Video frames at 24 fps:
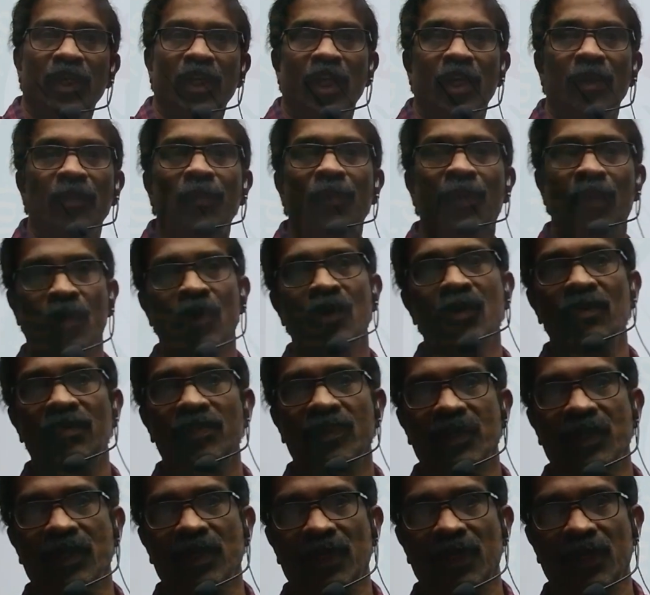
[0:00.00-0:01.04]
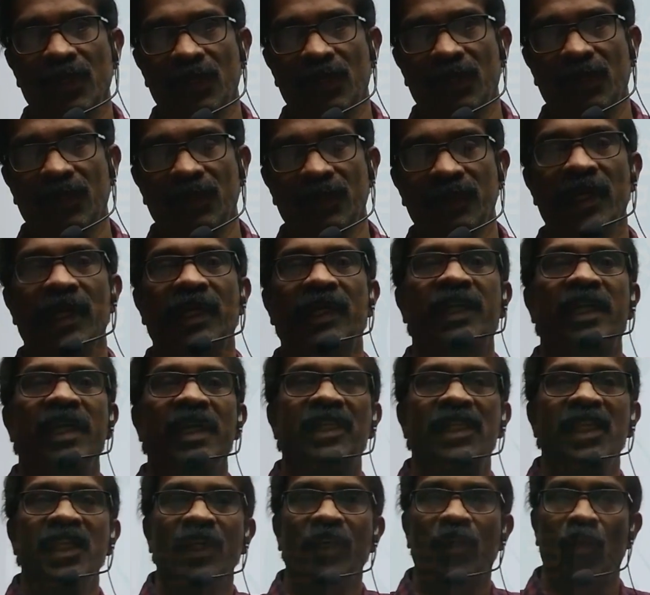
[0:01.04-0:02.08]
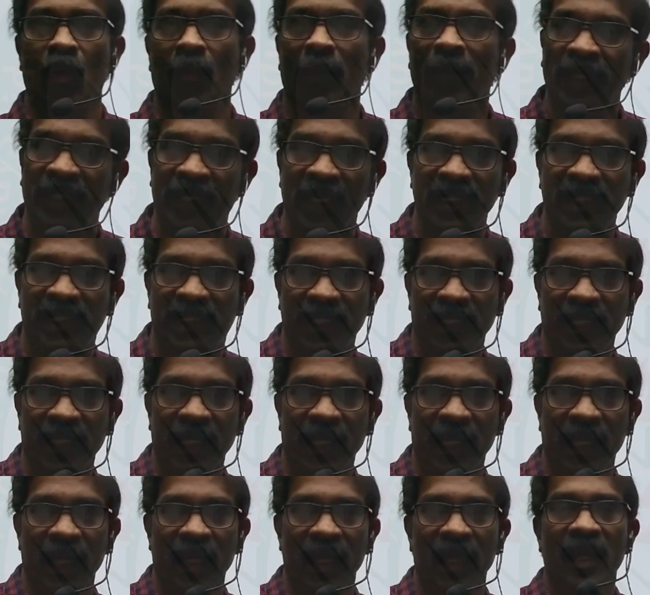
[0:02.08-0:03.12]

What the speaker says: improve your teaching competency,